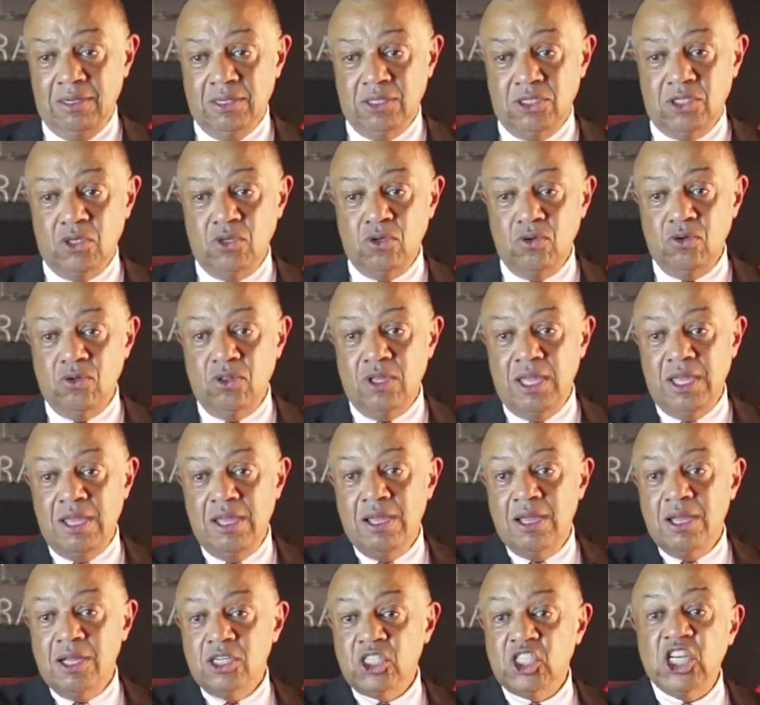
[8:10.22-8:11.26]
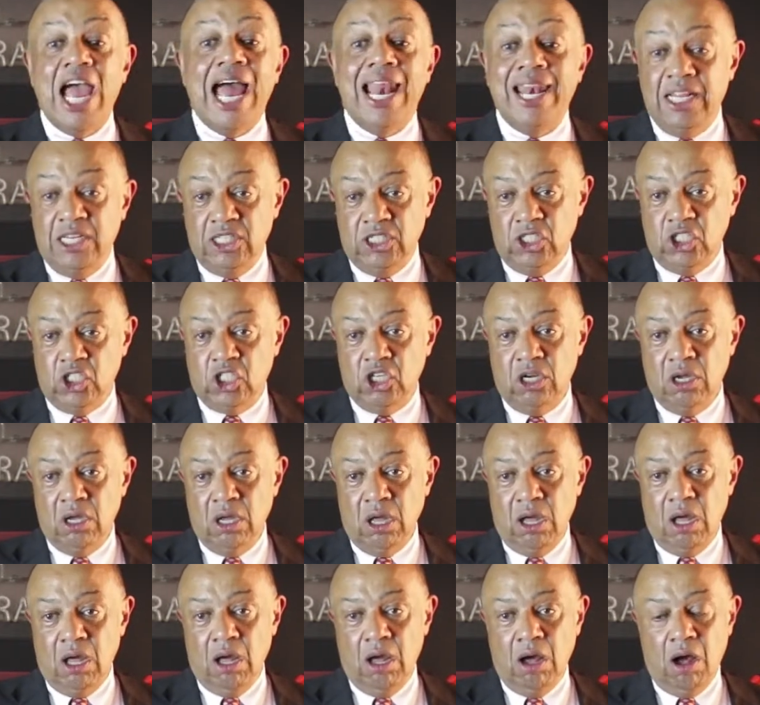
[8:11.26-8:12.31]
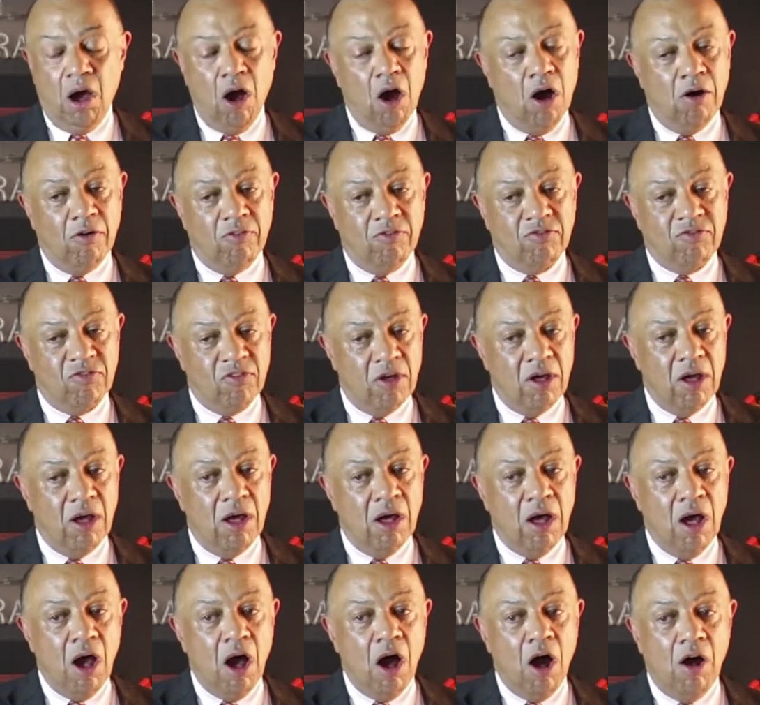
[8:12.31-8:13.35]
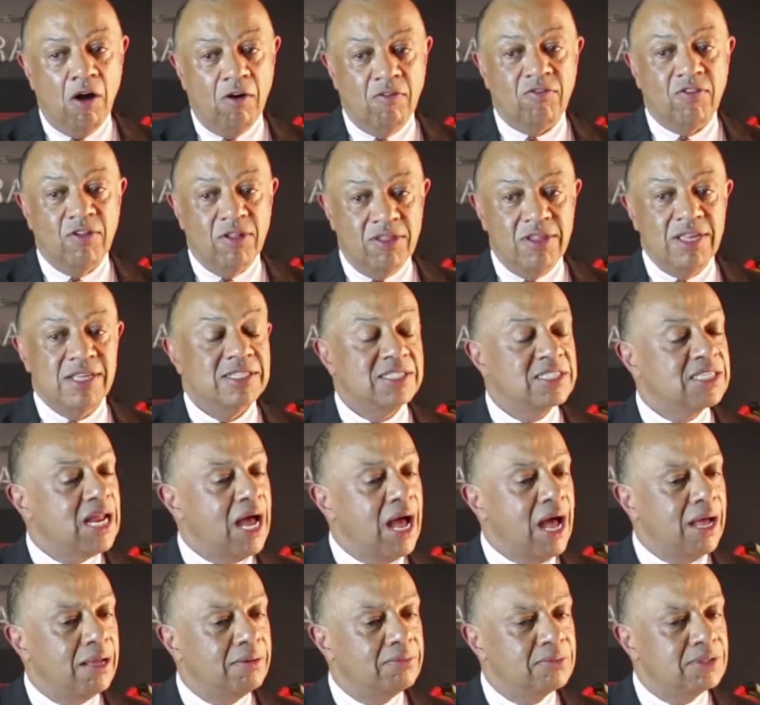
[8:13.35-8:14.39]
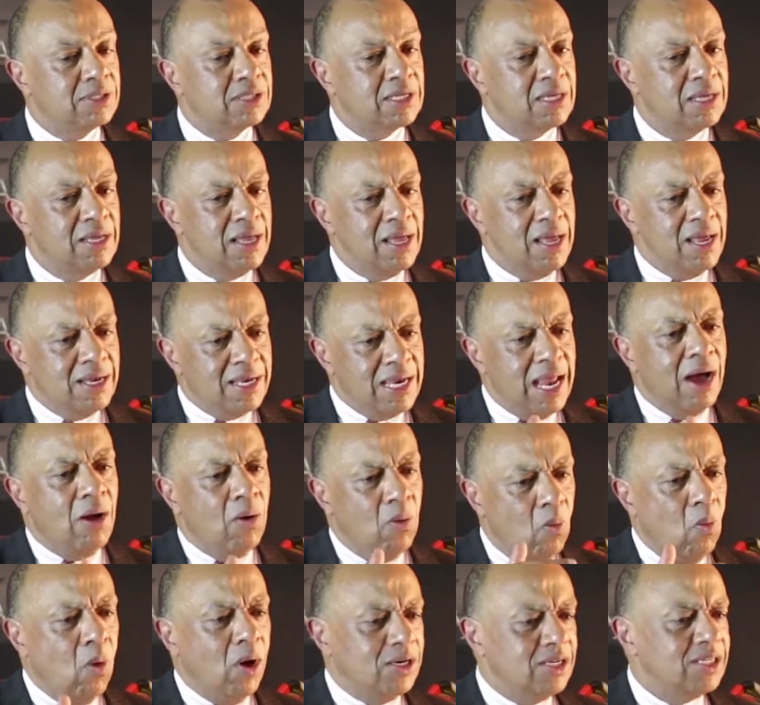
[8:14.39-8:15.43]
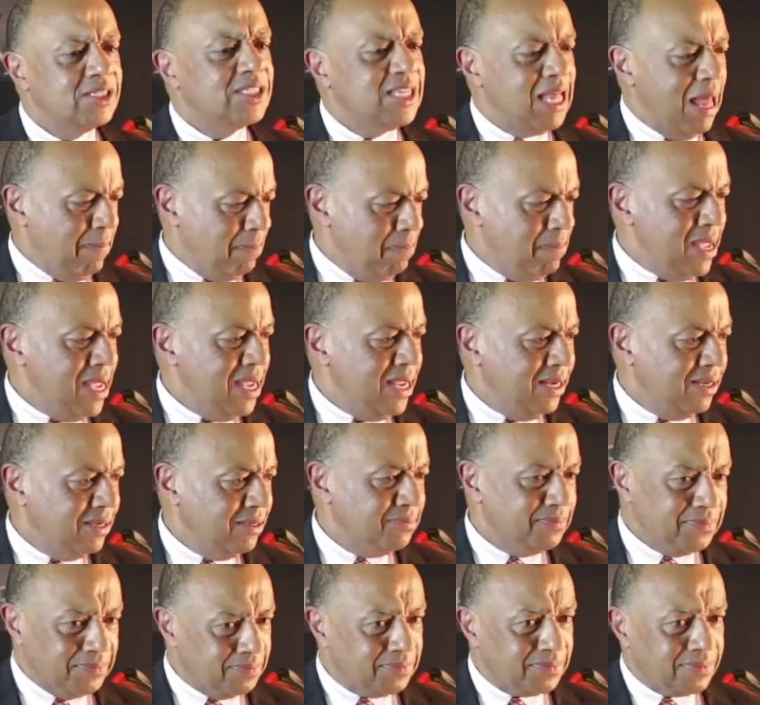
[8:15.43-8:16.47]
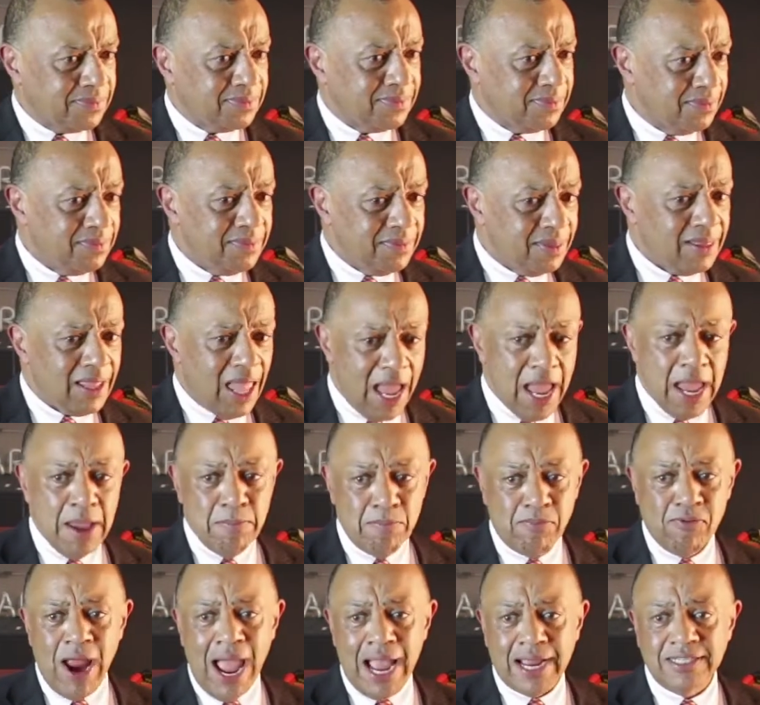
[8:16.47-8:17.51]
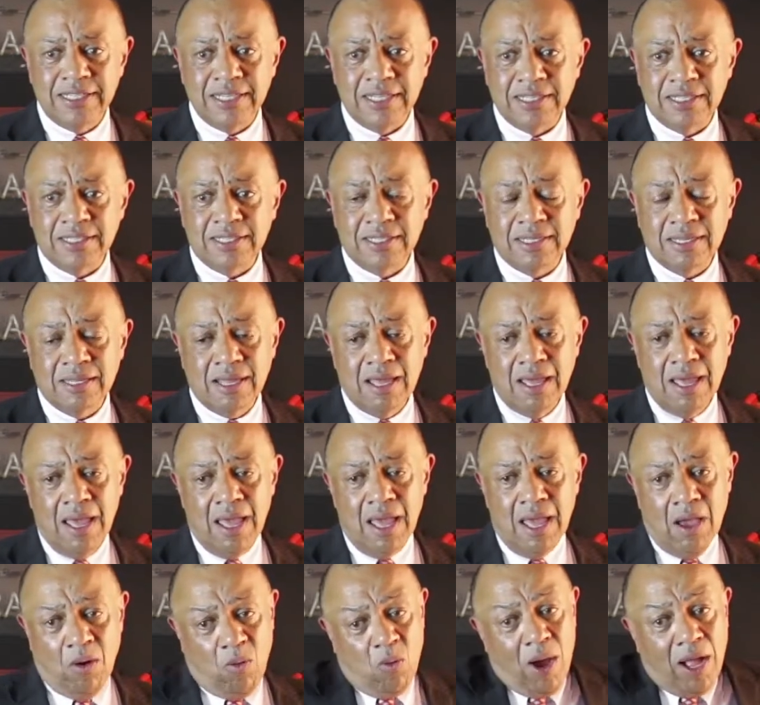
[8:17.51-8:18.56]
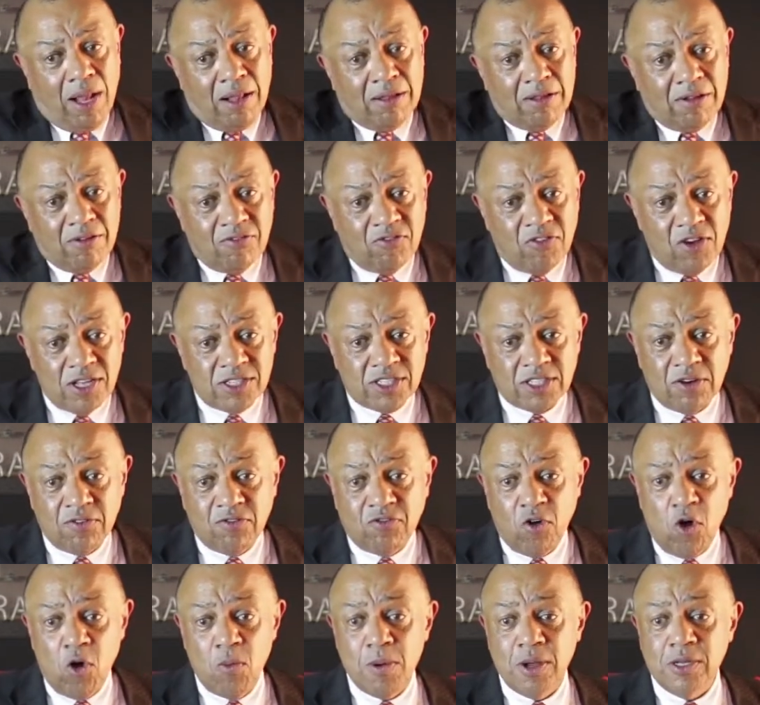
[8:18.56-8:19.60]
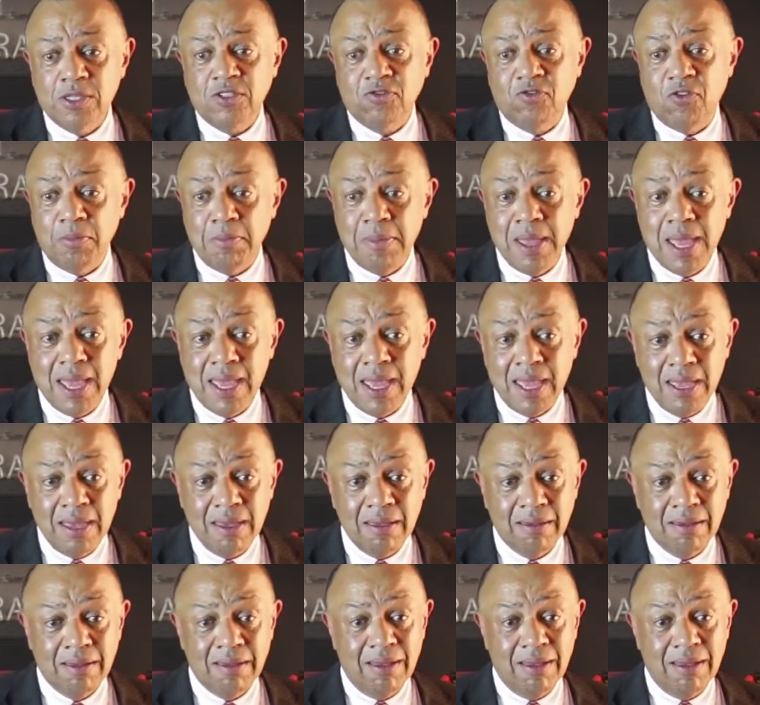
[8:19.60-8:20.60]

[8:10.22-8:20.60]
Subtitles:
to the challenge of these times. Now, what does that mean in practice? Well, first and foremost for me,